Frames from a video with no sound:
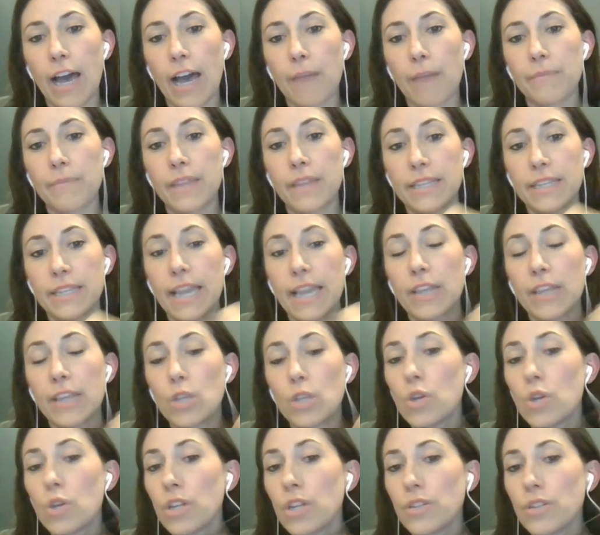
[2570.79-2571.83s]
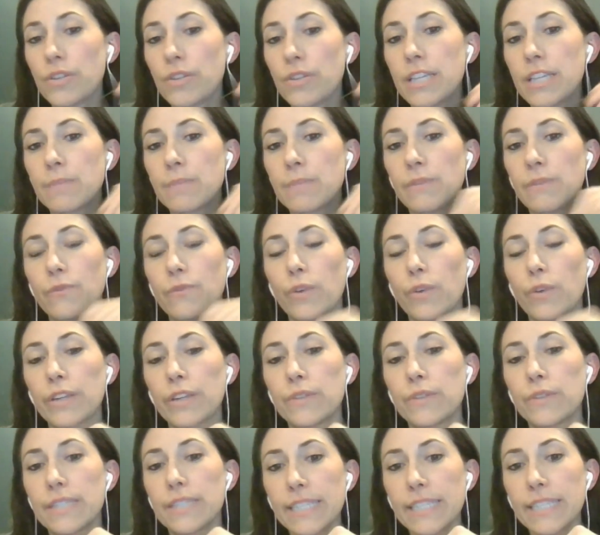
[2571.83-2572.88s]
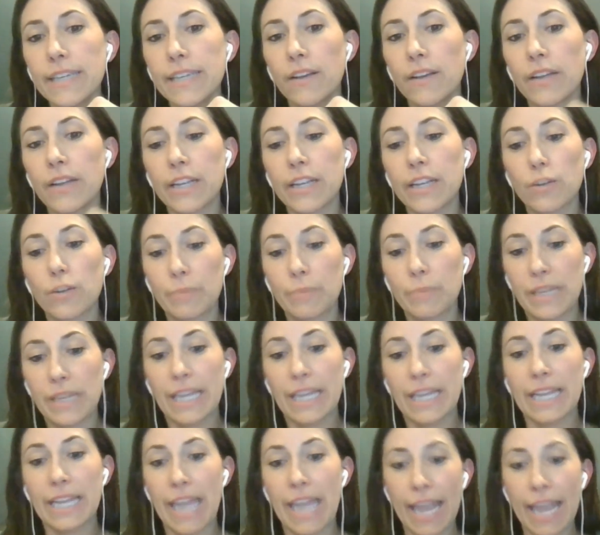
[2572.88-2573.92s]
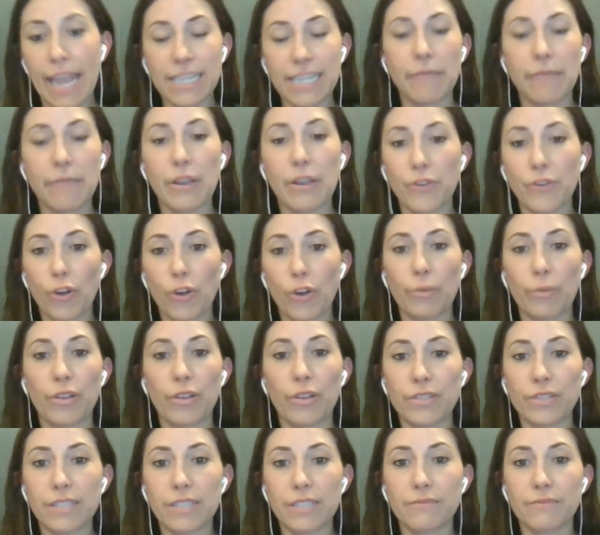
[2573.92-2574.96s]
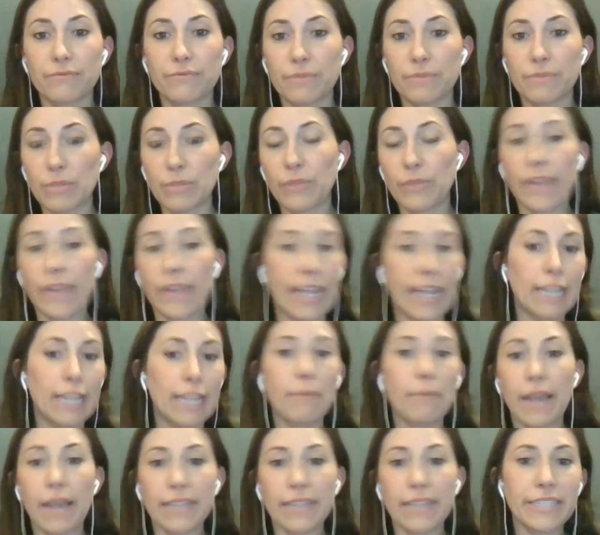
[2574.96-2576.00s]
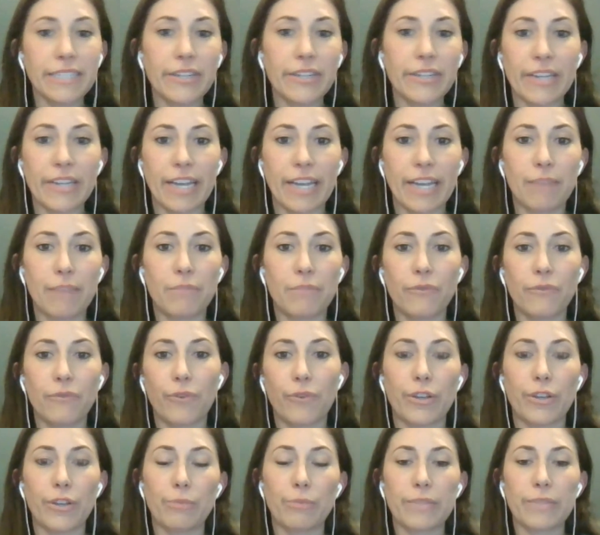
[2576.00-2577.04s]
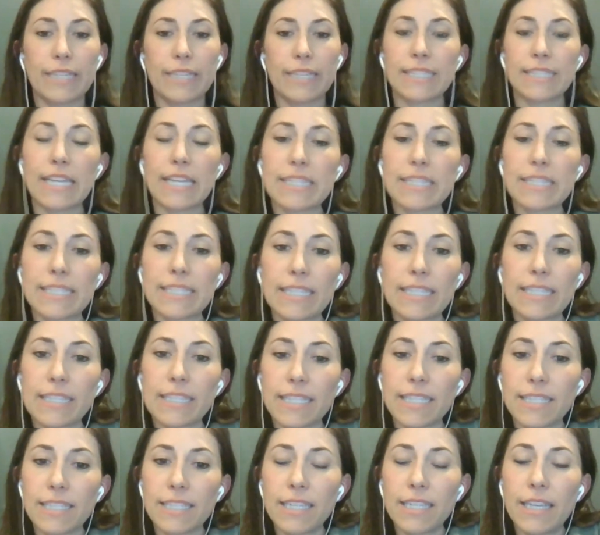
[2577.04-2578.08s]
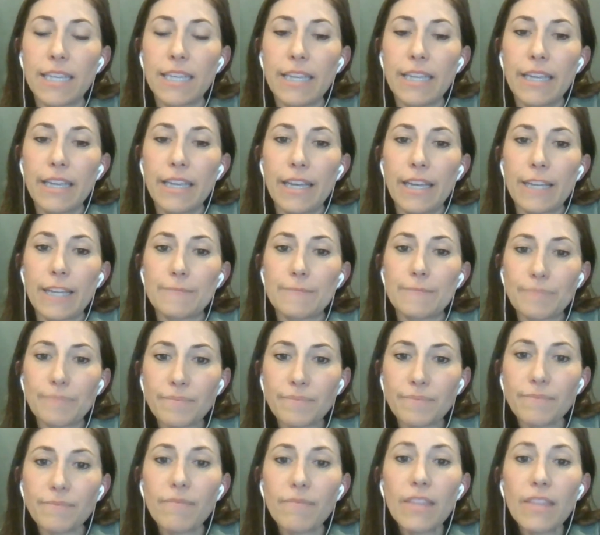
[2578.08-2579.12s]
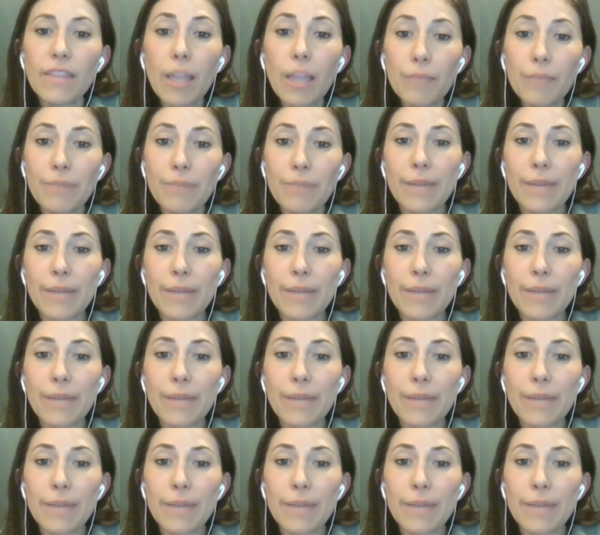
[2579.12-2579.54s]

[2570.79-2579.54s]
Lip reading: then yeah, you can do this before you seal and it'll be like an antimicrobial to remove any bacteria before you place that sealant. But